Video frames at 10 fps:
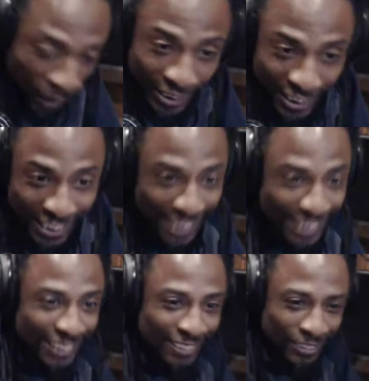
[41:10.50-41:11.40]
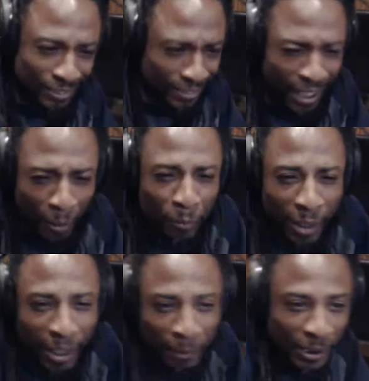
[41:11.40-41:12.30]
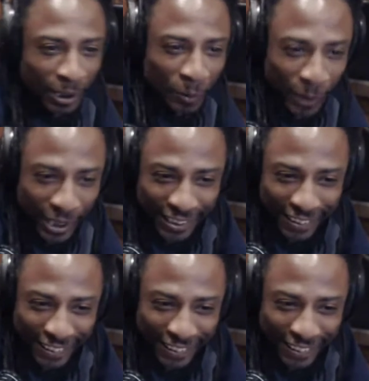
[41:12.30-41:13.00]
selected, I'm probably going to win it.